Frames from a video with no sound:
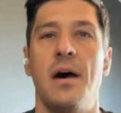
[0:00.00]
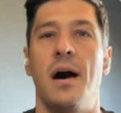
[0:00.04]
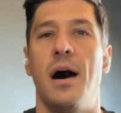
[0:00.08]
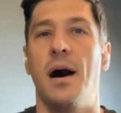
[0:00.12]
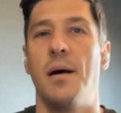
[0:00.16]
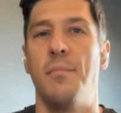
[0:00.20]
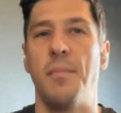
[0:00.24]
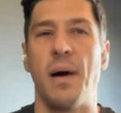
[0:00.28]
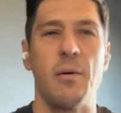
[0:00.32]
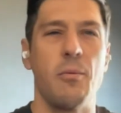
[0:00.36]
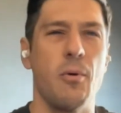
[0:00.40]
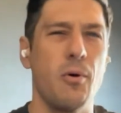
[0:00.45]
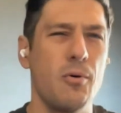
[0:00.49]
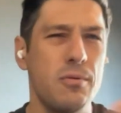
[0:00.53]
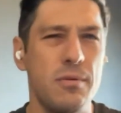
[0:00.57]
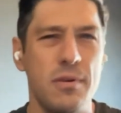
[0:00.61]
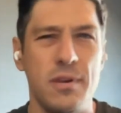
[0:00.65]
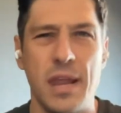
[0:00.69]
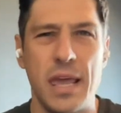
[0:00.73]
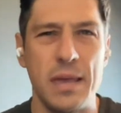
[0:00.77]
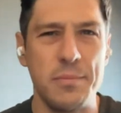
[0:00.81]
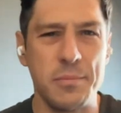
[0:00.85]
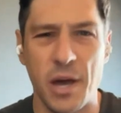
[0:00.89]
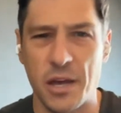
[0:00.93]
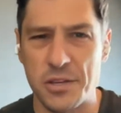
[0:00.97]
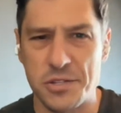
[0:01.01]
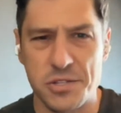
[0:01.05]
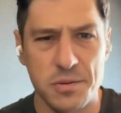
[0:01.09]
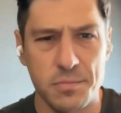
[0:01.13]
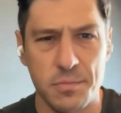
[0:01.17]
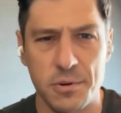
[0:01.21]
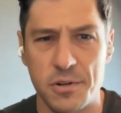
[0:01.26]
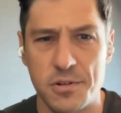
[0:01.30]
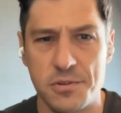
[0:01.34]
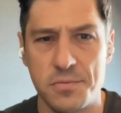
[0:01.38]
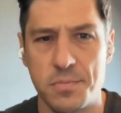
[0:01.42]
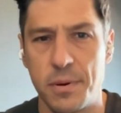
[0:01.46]
I won't name
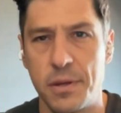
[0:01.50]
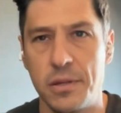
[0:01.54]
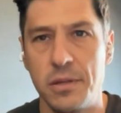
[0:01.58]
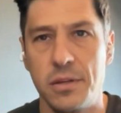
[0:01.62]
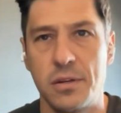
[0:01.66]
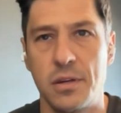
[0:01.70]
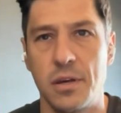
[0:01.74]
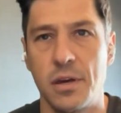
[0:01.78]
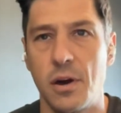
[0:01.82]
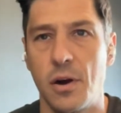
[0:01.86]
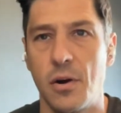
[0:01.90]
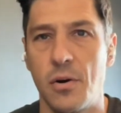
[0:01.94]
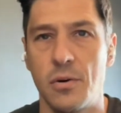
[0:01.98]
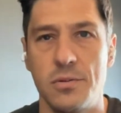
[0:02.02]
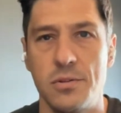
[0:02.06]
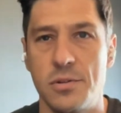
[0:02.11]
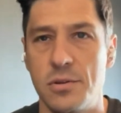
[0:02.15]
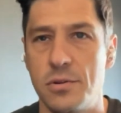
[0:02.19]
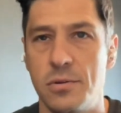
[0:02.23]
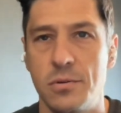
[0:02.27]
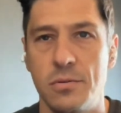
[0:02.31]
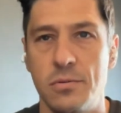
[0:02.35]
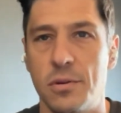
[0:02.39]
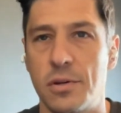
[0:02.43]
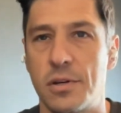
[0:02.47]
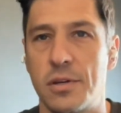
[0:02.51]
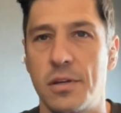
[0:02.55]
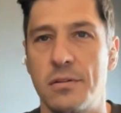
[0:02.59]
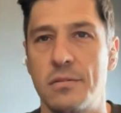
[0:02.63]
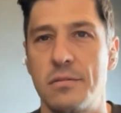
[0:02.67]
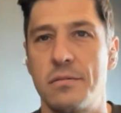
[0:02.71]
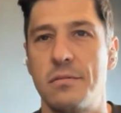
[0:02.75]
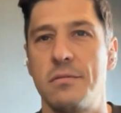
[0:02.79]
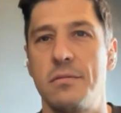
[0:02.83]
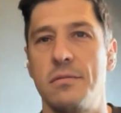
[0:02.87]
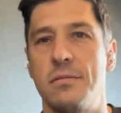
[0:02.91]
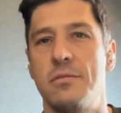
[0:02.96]
customers, but you can go look at
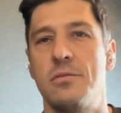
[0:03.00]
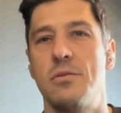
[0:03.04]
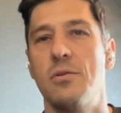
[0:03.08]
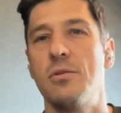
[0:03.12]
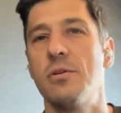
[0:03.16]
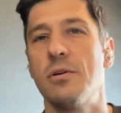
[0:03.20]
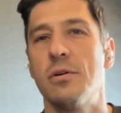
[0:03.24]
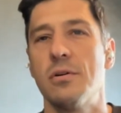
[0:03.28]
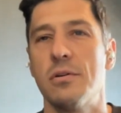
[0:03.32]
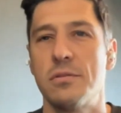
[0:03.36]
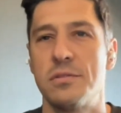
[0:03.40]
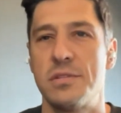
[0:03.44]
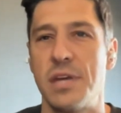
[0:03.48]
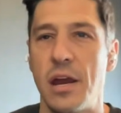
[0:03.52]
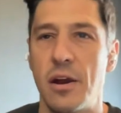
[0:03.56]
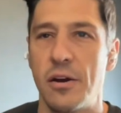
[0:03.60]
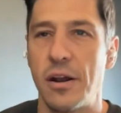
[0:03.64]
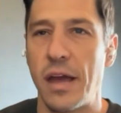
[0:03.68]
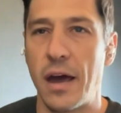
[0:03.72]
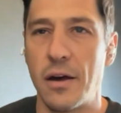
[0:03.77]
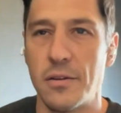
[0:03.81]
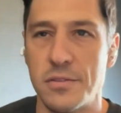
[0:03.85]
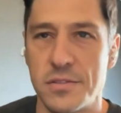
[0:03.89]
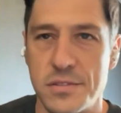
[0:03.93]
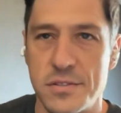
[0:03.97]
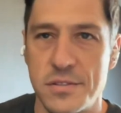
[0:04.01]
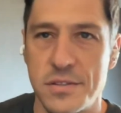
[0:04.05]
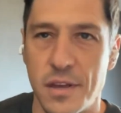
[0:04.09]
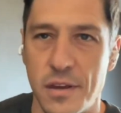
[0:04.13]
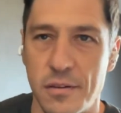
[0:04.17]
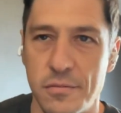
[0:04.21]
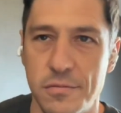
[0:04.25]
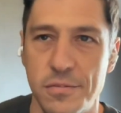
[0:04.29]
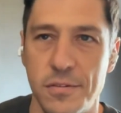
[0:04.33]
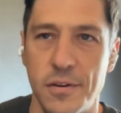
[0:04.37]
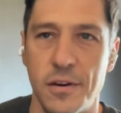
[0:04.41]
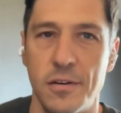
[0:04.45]
Google teardowns
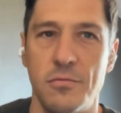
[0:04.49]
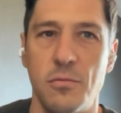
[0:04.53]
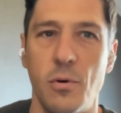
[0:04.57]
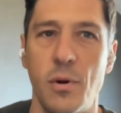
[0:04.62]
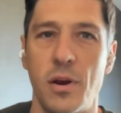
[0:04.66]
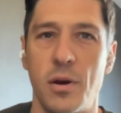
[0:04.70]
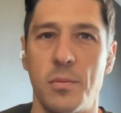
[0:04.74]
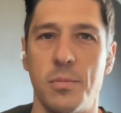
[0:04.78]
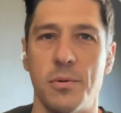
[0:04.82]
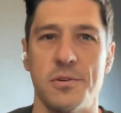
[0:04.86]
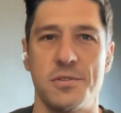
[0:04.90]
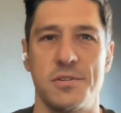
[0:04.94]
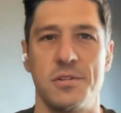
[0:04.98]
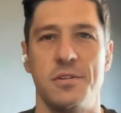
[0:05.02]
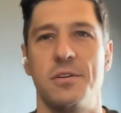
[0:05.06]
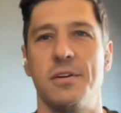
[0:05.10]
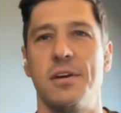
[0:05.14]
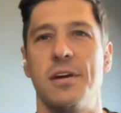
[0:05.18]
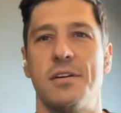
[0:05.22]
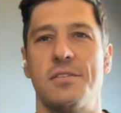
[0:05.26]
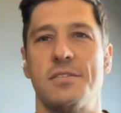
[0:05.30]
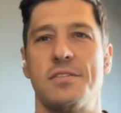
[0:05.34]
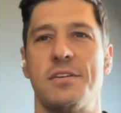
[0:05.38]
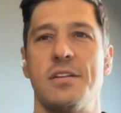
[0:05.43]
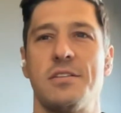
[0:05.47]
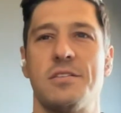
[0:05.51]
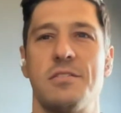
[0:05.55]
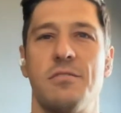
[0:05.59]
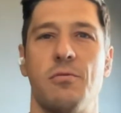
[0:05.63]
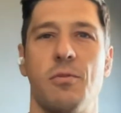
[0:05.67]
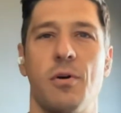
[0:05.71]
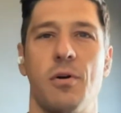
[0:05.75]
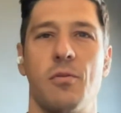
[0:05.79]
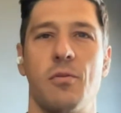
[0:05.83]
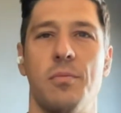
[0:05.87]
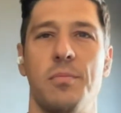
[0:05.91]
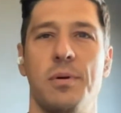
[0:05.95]
of wearables and you can get a sense
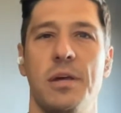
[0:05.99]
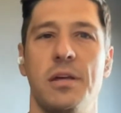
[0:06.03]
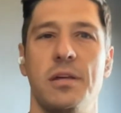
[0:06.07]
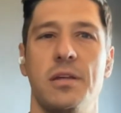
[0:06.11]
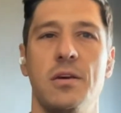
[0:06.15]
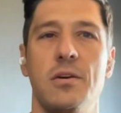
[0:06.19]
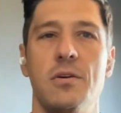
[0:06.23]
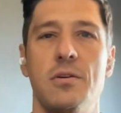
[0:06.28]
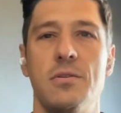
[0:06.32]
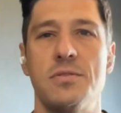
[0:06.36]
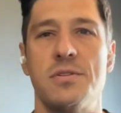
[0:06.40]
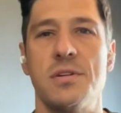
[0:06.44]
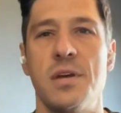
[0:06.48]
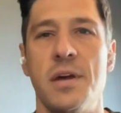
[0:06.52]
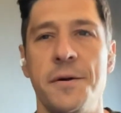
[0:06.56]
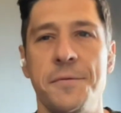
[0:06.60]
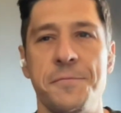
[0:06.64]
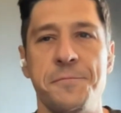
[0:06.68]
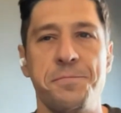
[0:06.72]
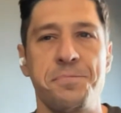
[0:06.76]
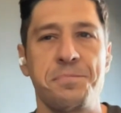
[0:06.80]
of where we're being used.